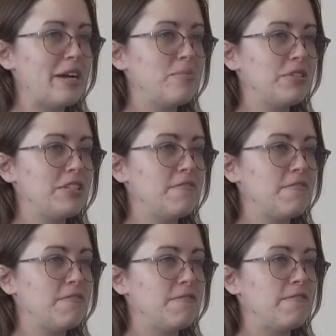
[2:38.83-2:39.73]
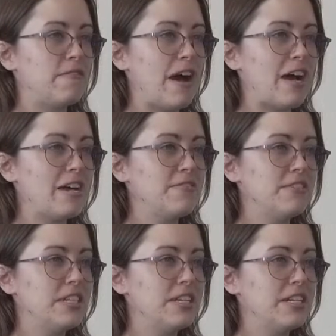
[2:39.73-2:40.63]
I believe, five
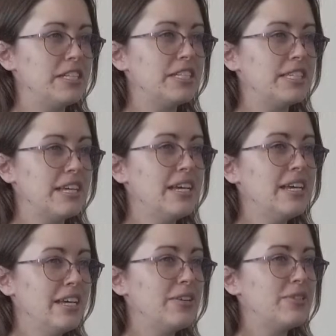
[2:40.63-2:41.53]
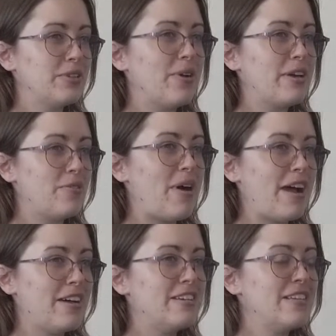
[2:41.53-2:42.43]
years. It was quite a
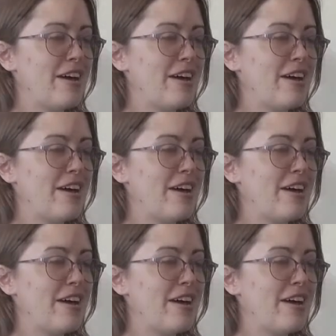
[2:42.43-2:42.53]
while.